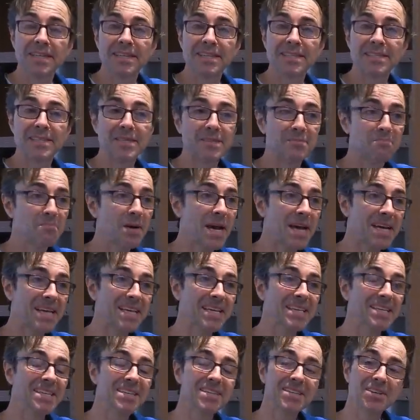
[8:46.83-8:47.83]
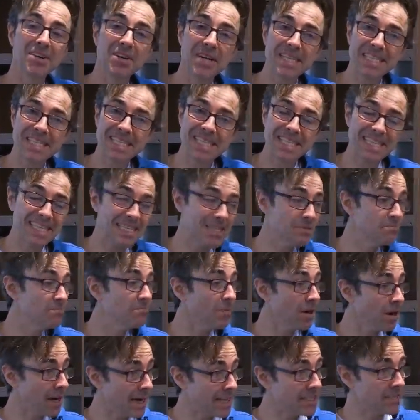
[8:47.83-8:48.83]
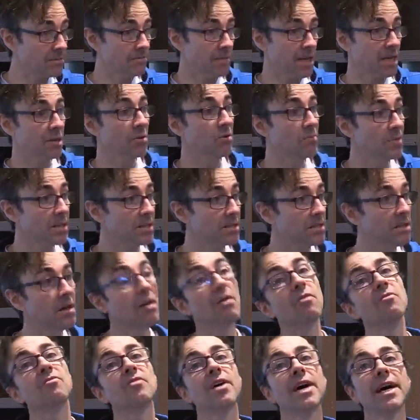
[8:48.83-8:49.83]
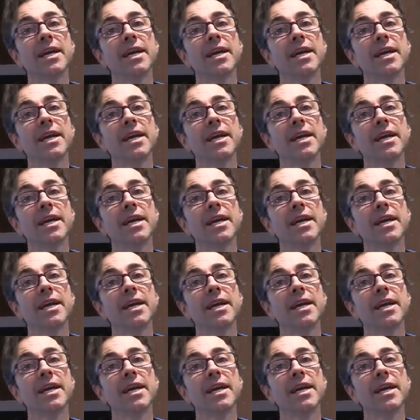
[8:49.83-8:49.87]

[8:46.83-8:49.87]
This is back in the 90s, but I had to make it all myself.